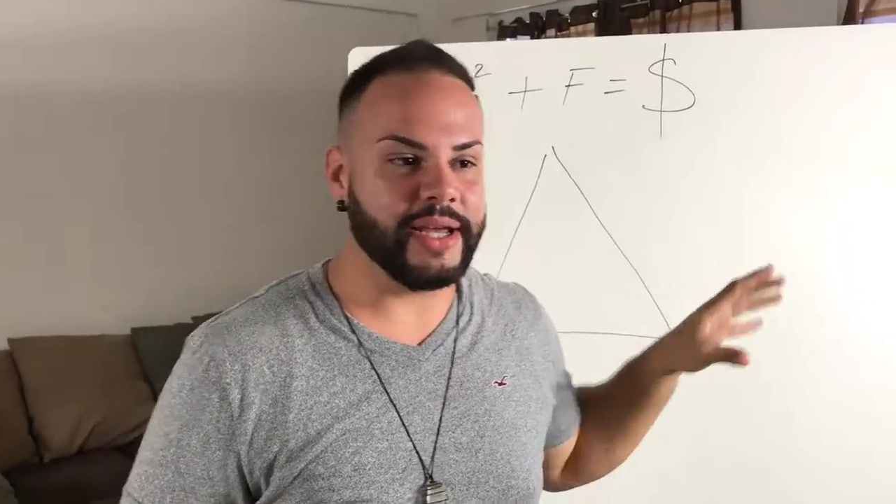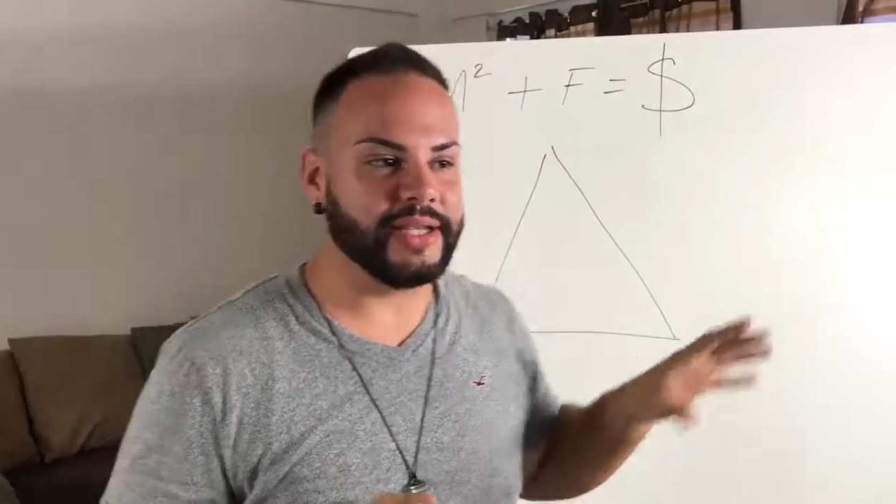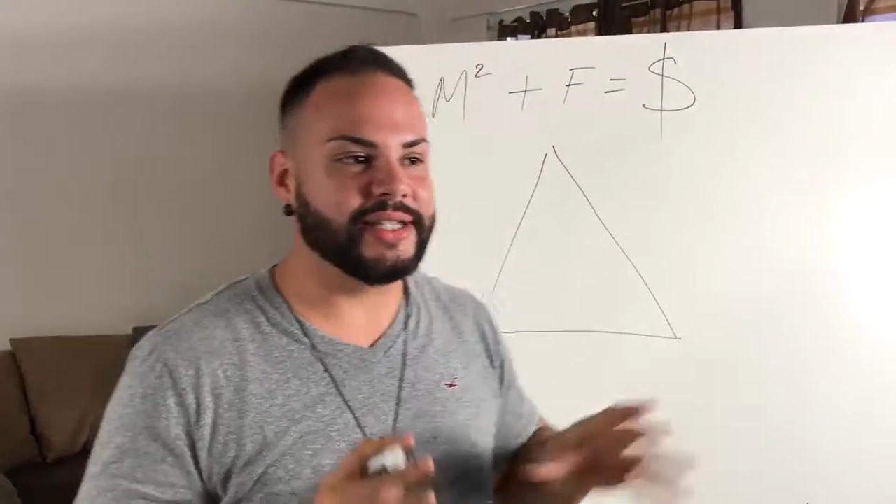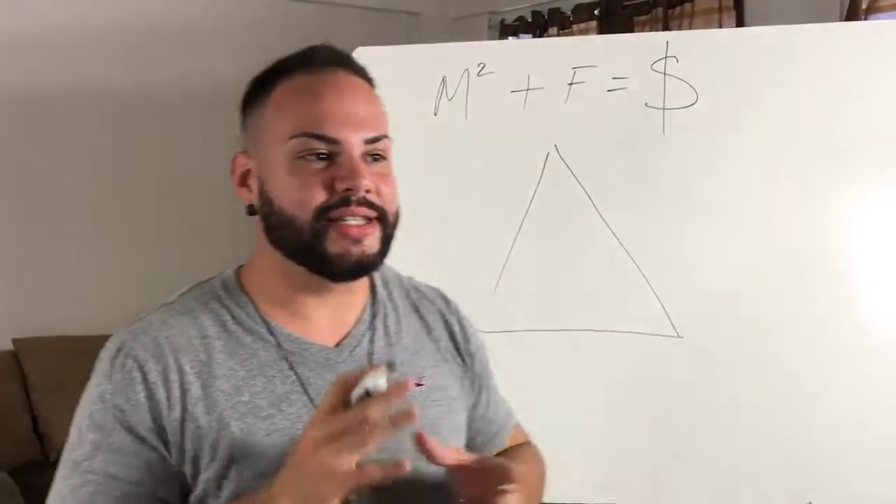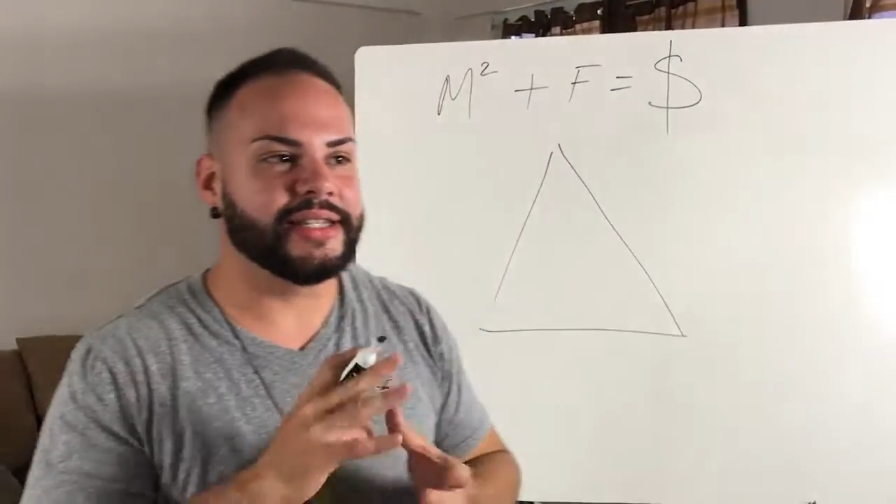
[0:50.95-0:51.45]

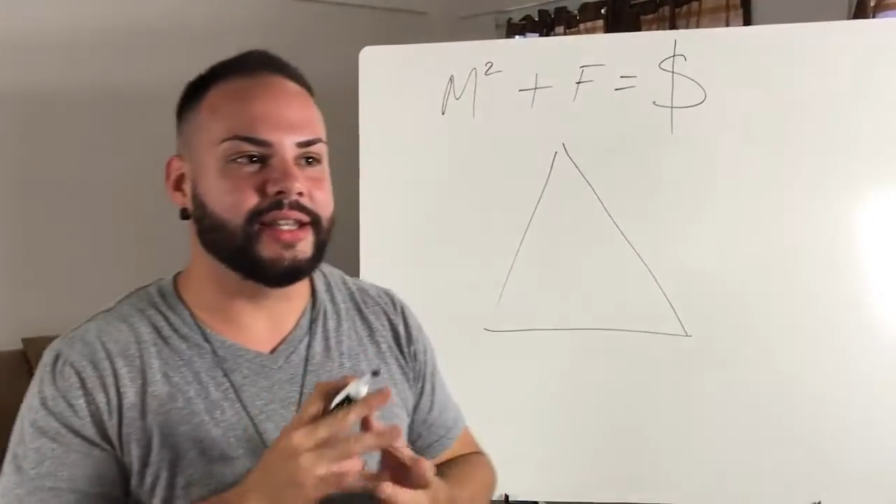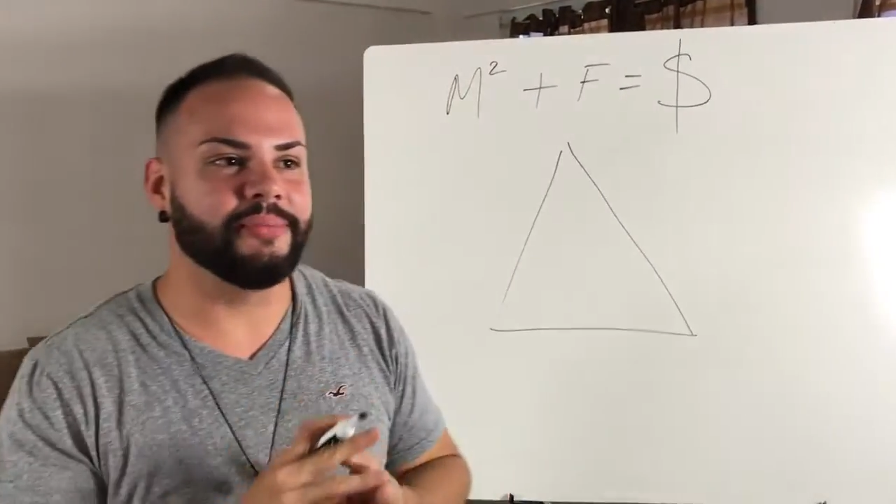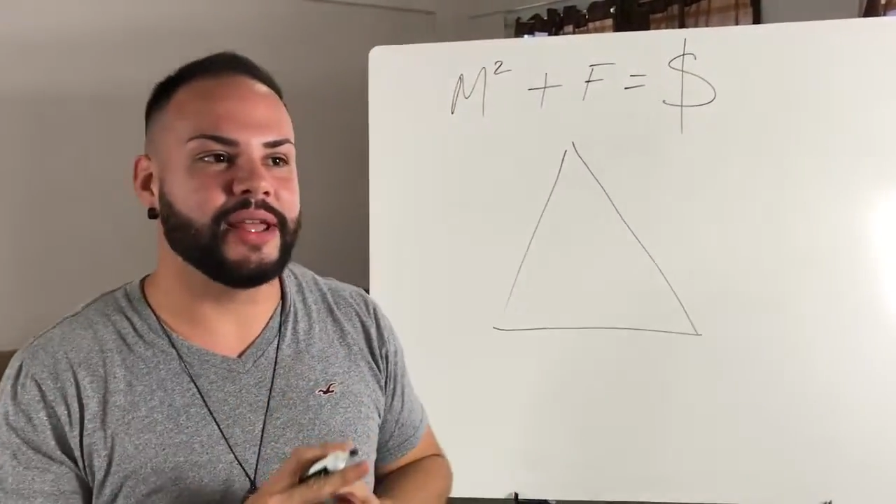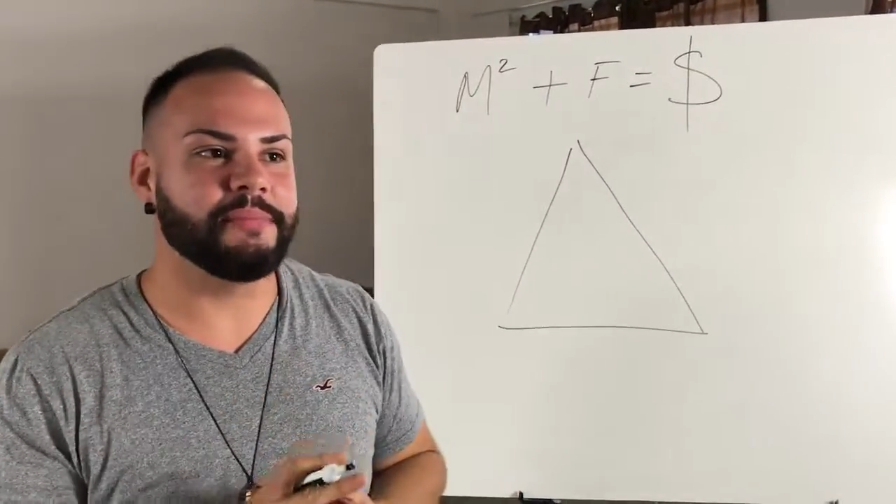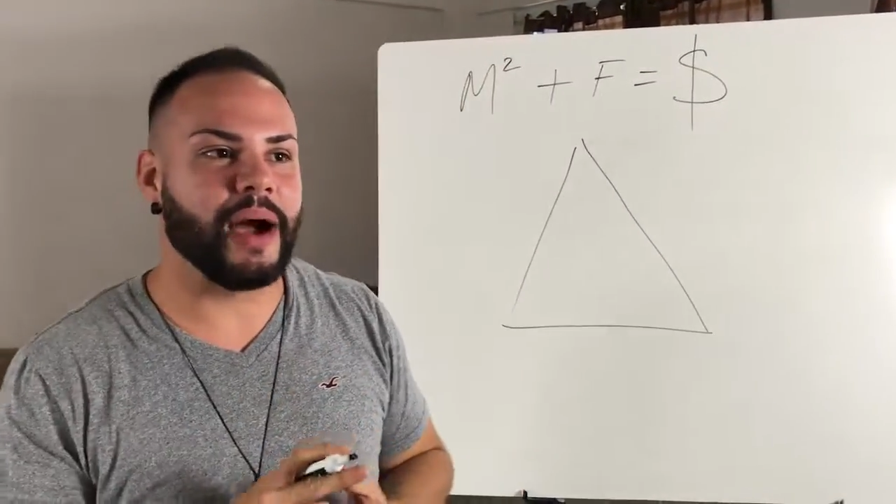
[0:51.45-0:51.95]
Because this is
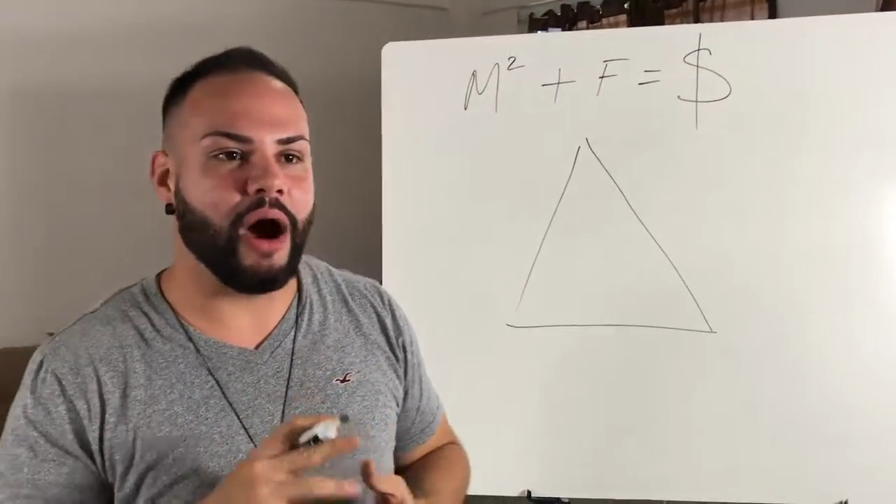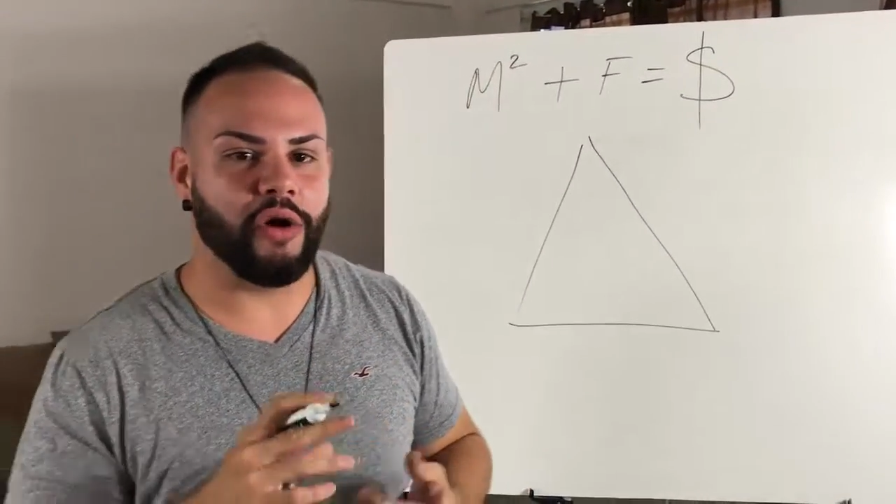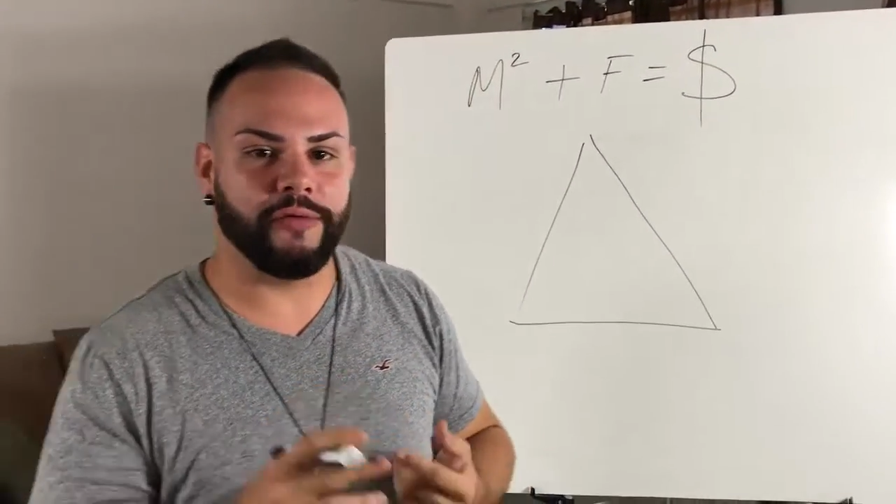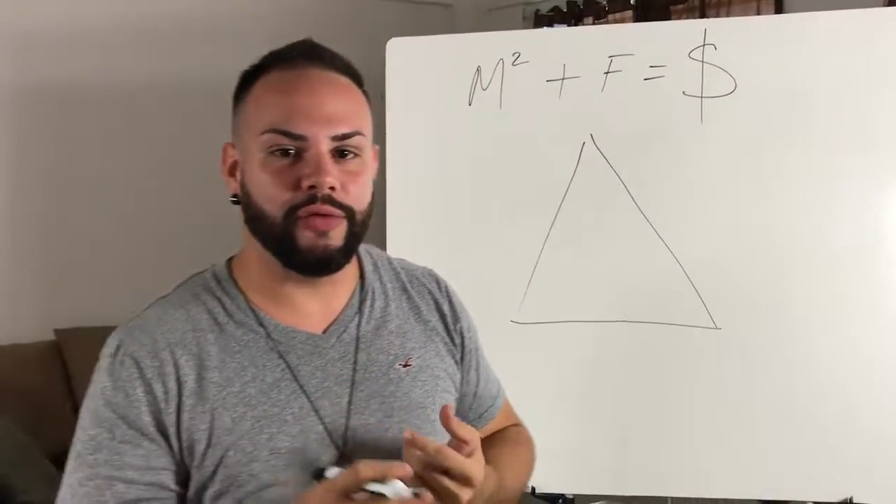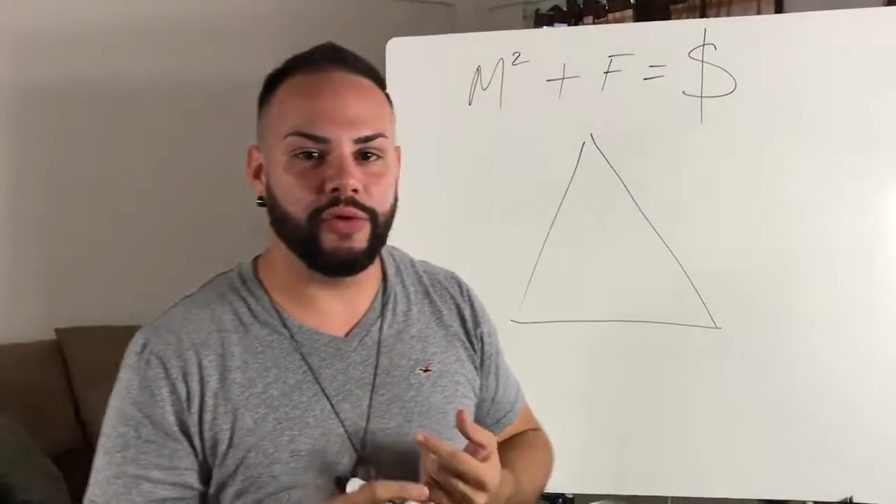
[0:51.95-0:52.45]
something
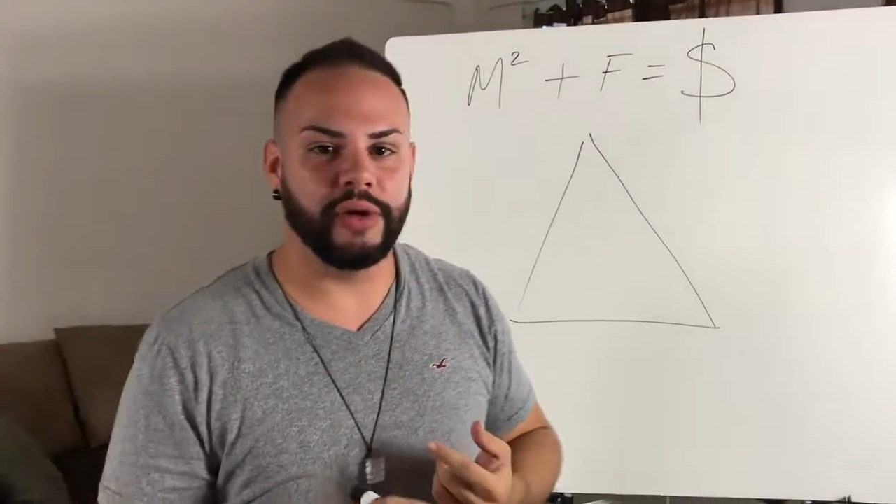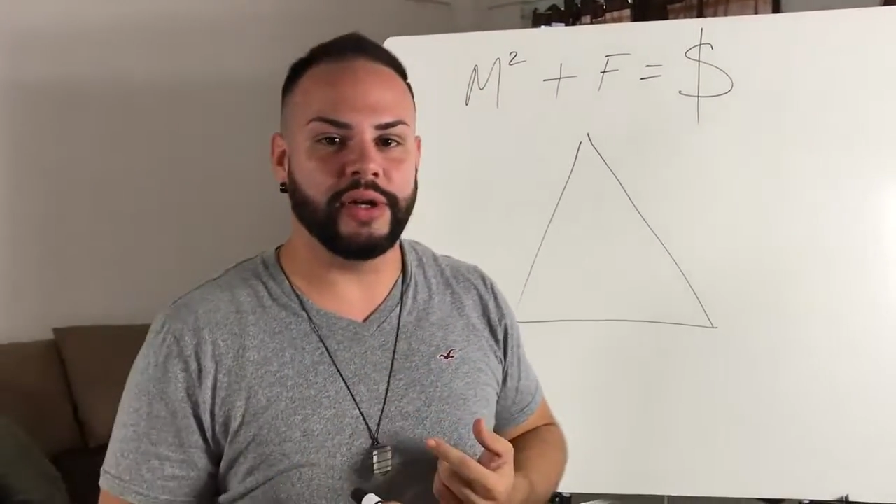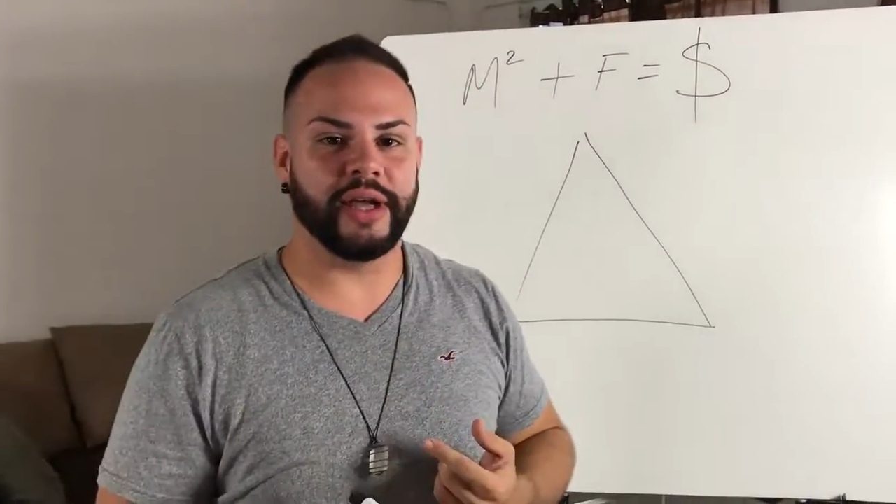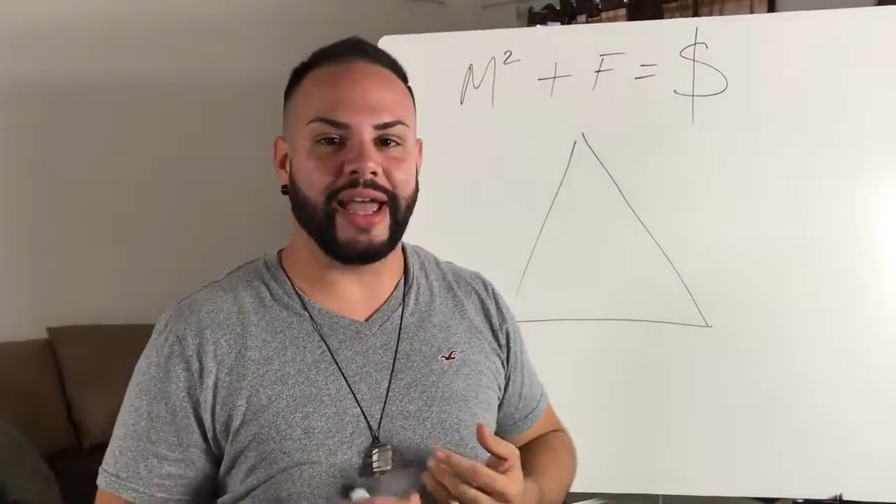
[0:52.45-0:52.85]
powerful,